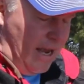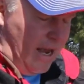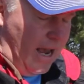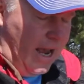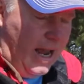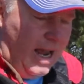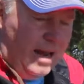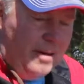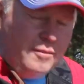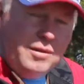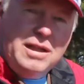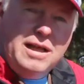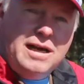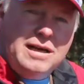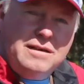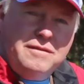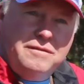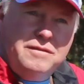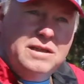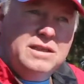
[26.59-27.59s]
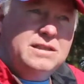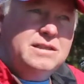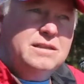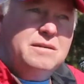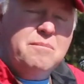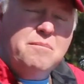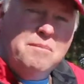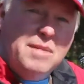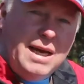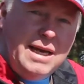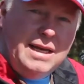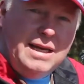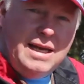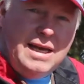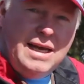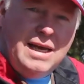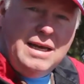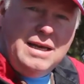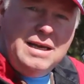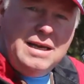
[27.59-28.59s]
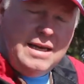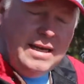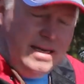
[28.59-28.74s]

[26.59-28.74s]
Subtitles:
And we like to fish main lake,